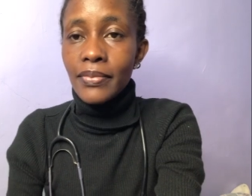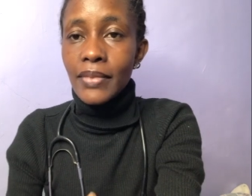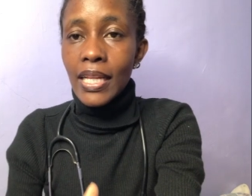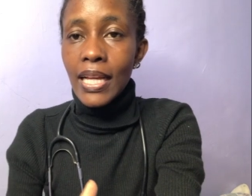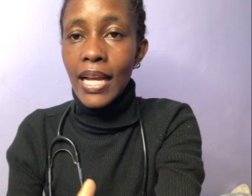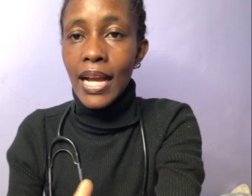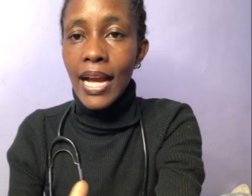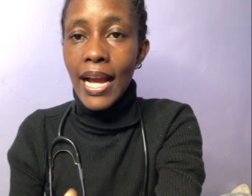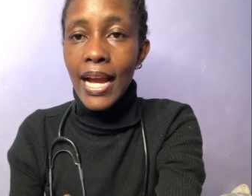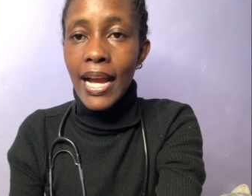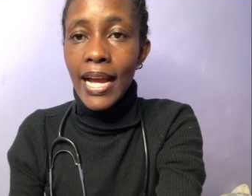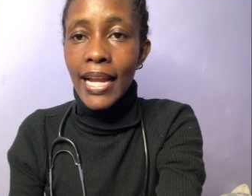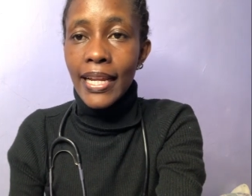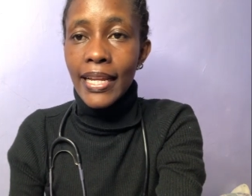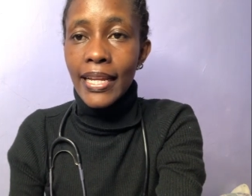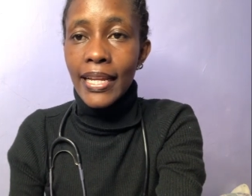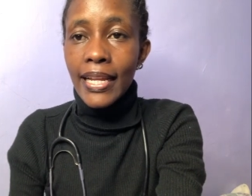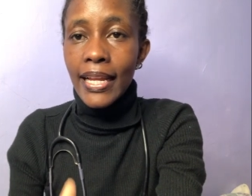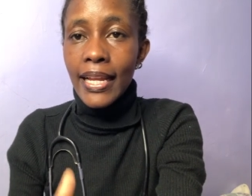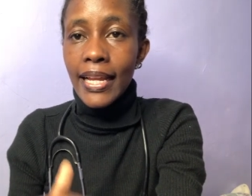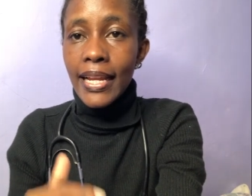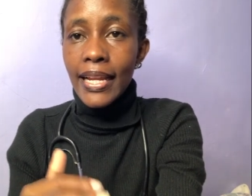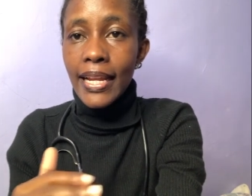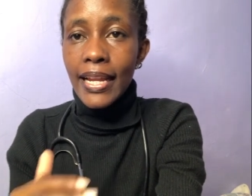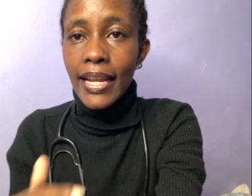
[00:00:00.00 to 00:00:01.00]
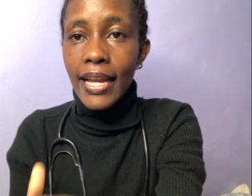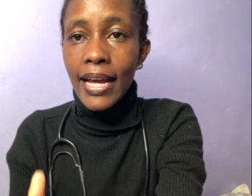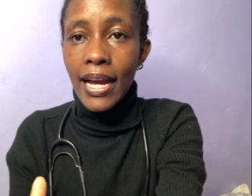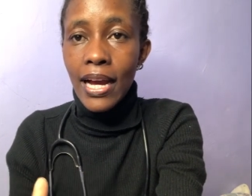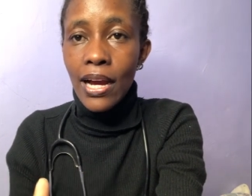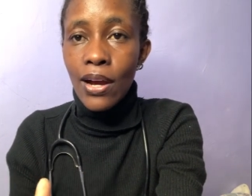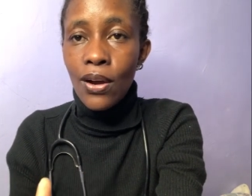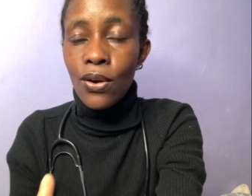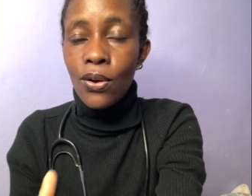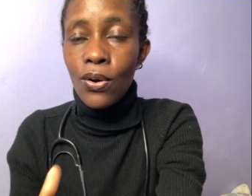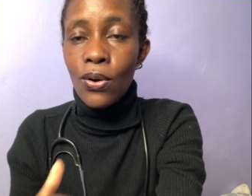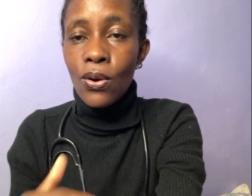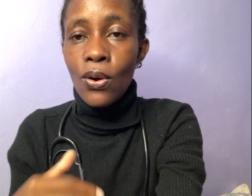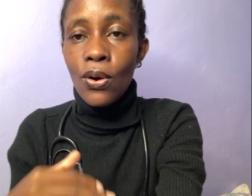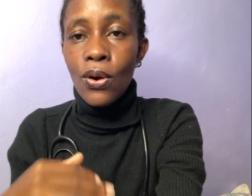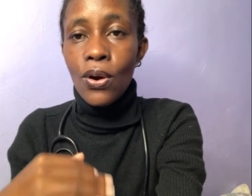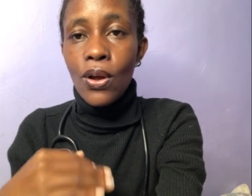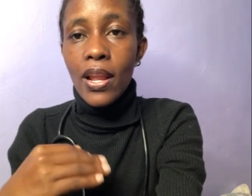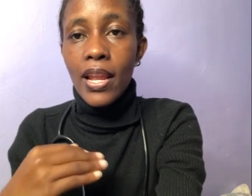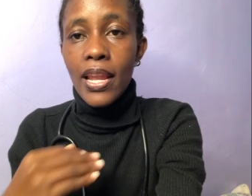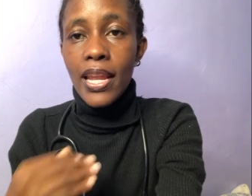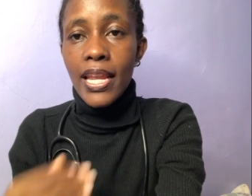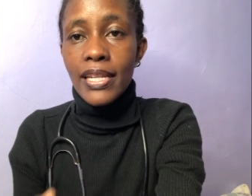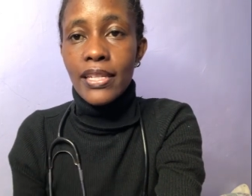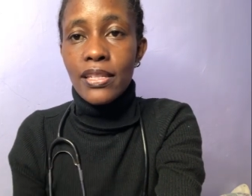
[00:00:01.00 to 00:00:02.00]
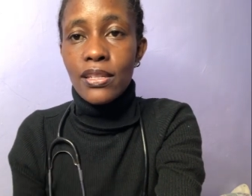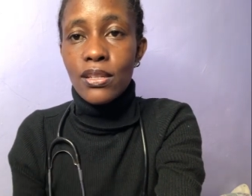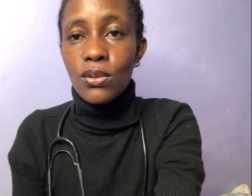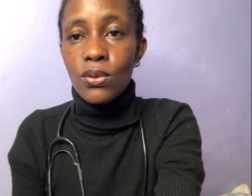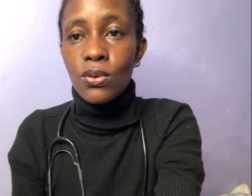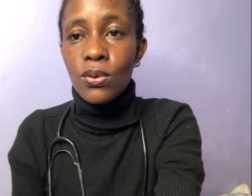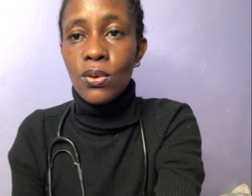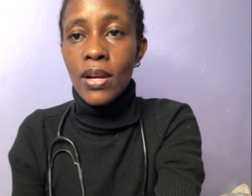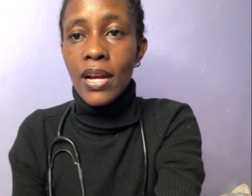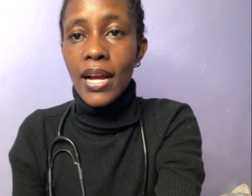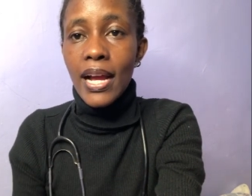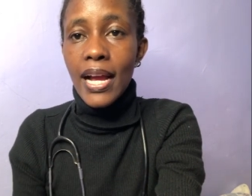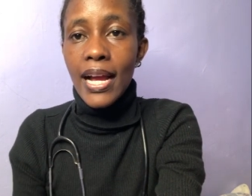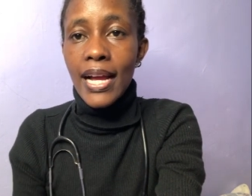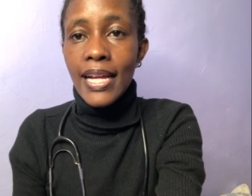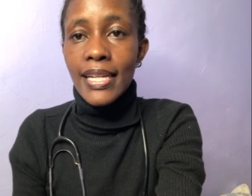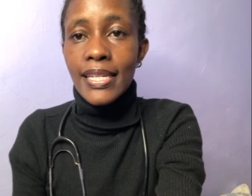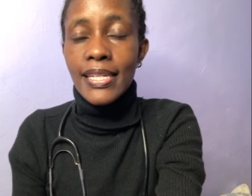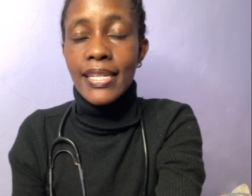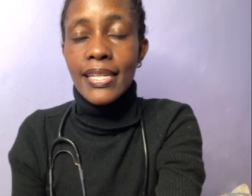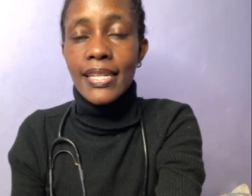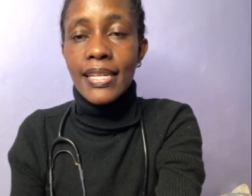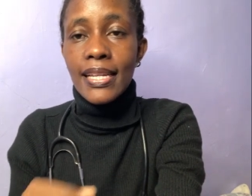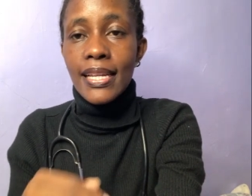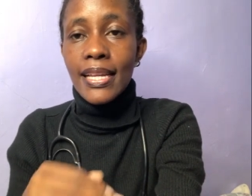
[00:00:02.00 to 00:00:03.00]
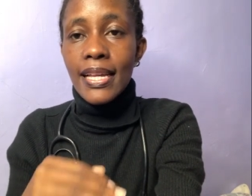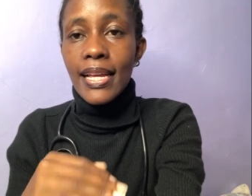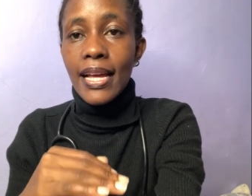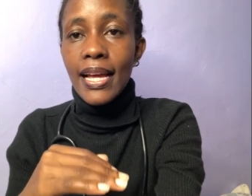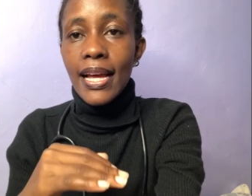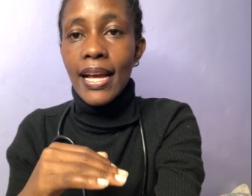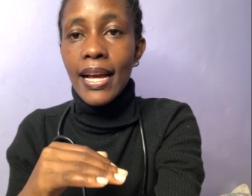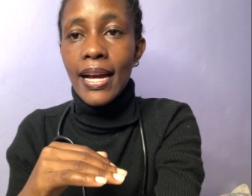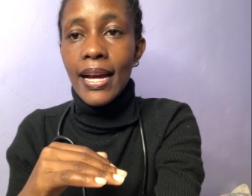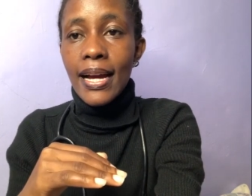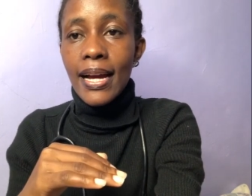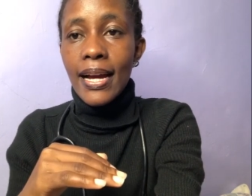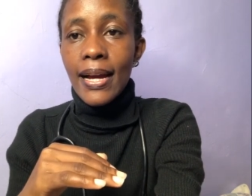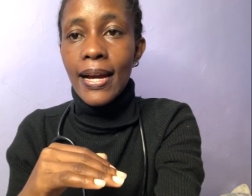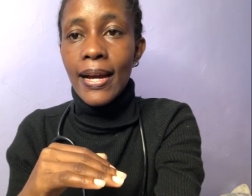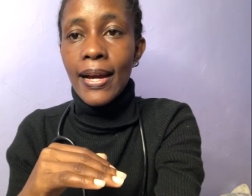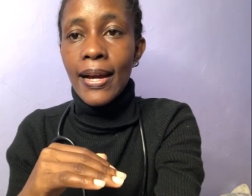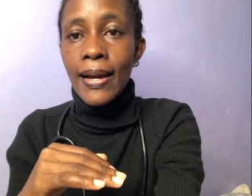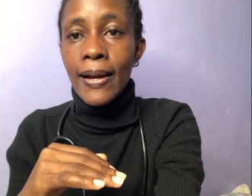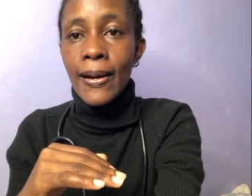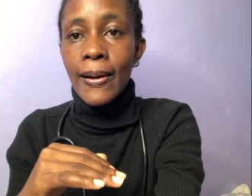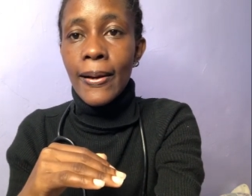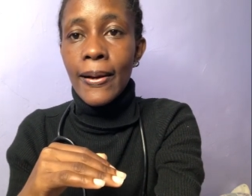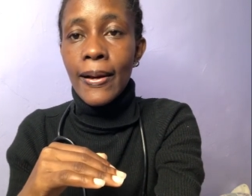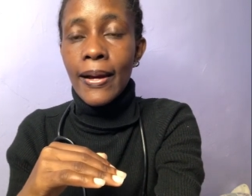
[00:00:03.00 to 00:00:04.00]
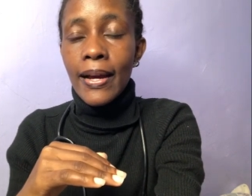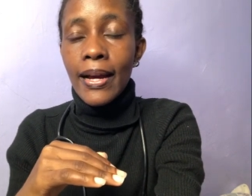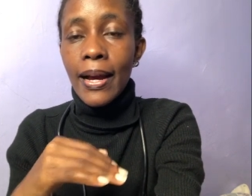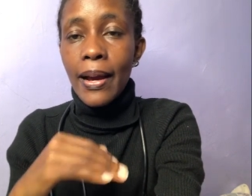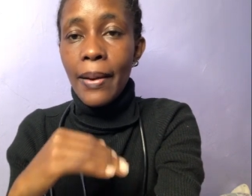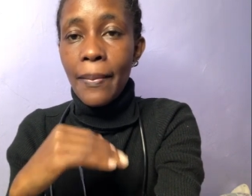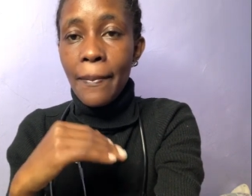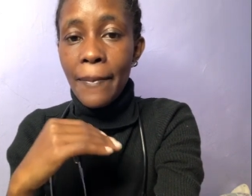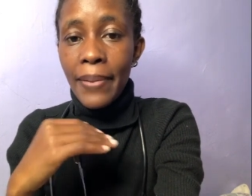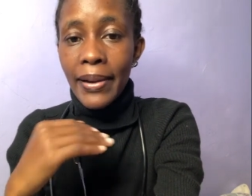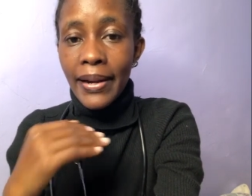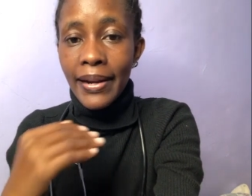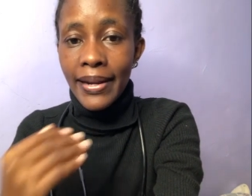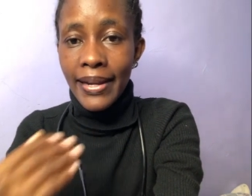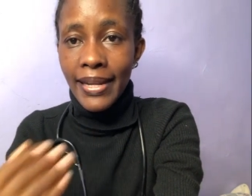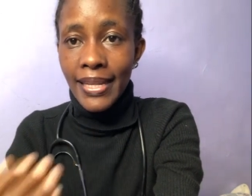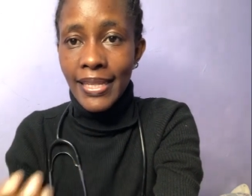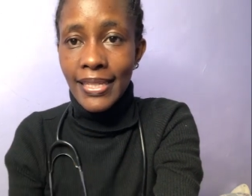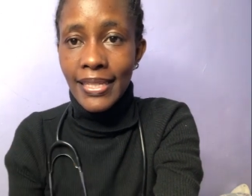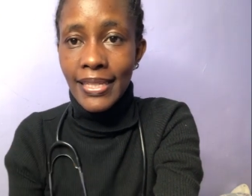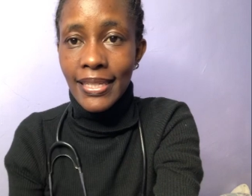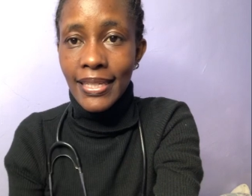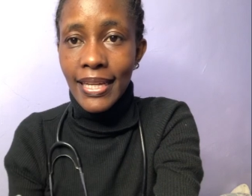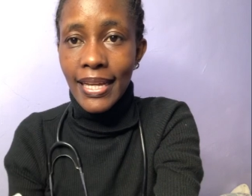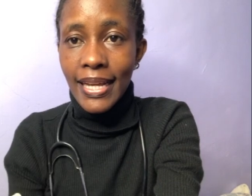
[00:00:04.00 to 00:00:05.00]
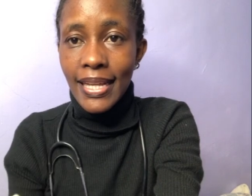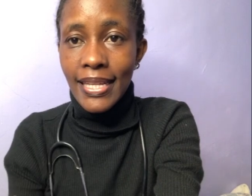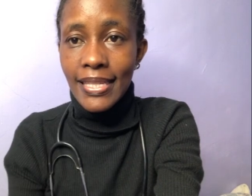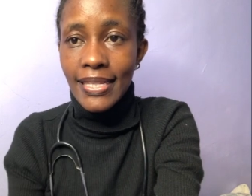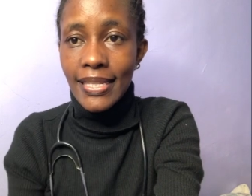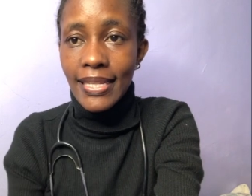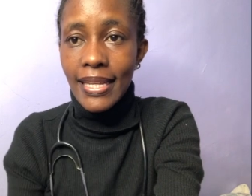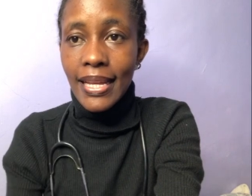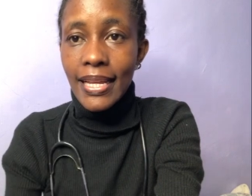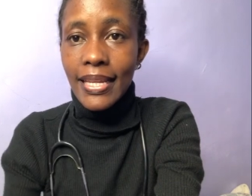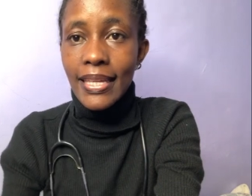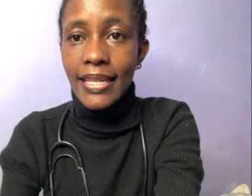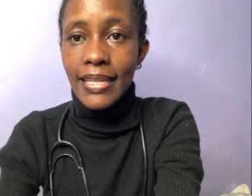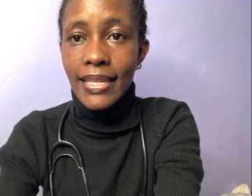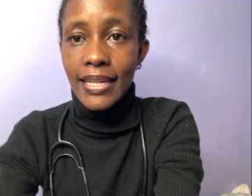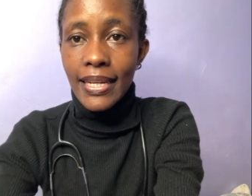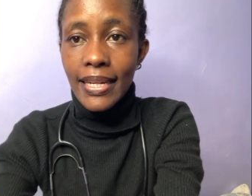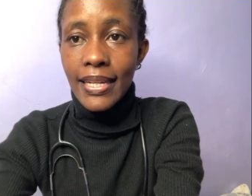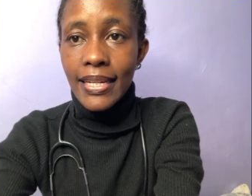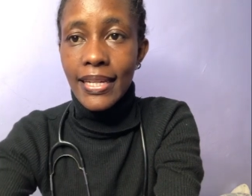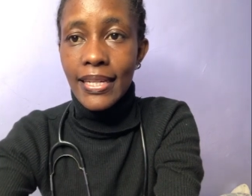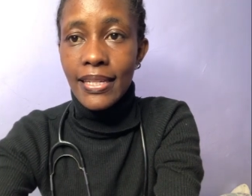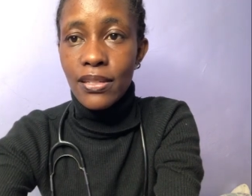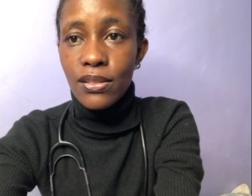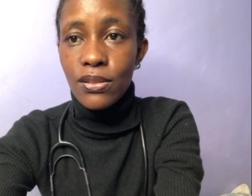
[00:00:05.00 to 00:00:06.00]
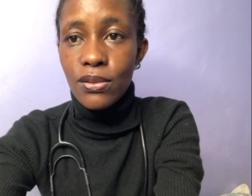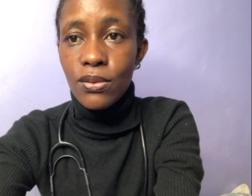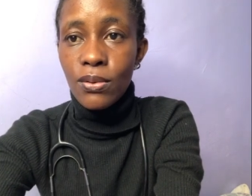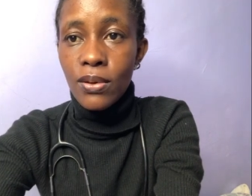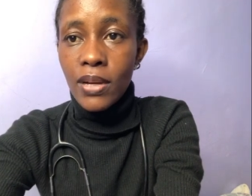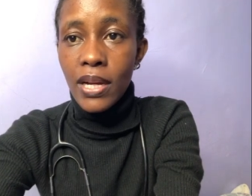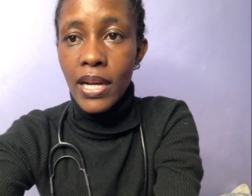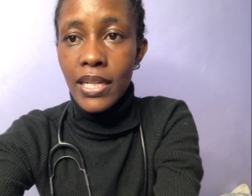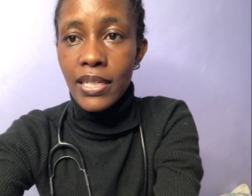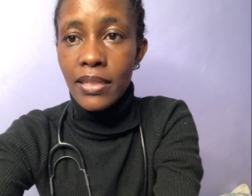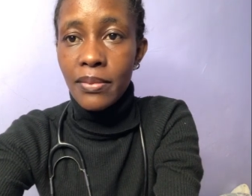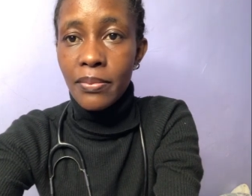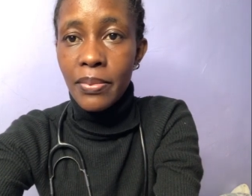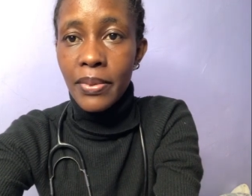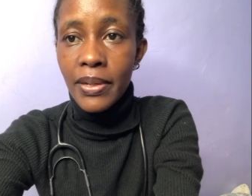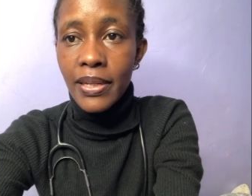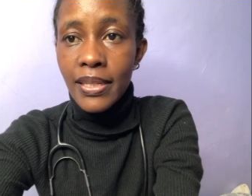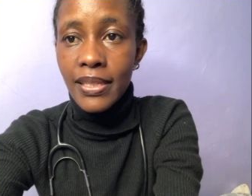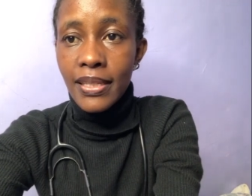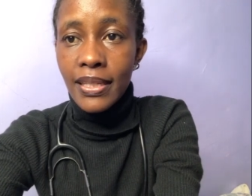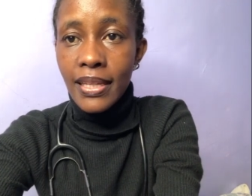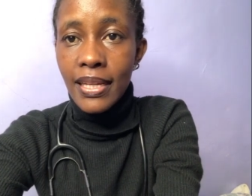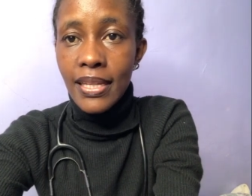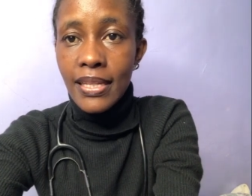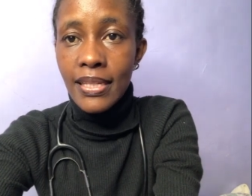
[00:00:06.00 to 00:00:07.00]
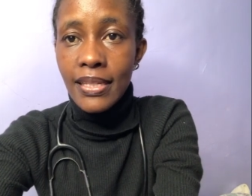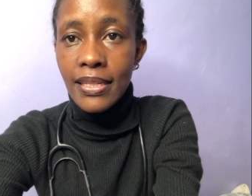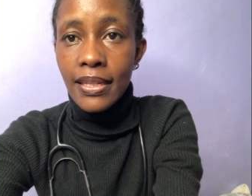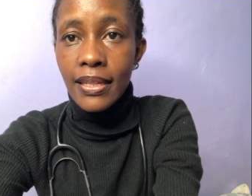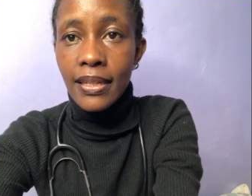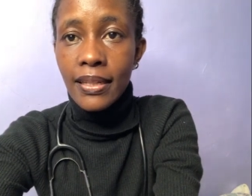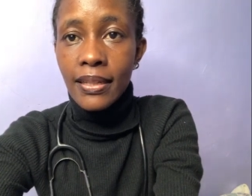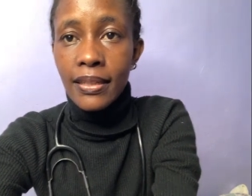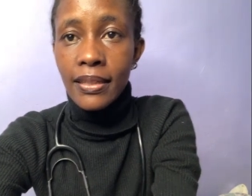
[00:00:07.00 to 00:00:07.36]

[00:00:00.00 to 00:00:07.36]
And now let's look at breast cancer. Yeah, let's look at breast cancer.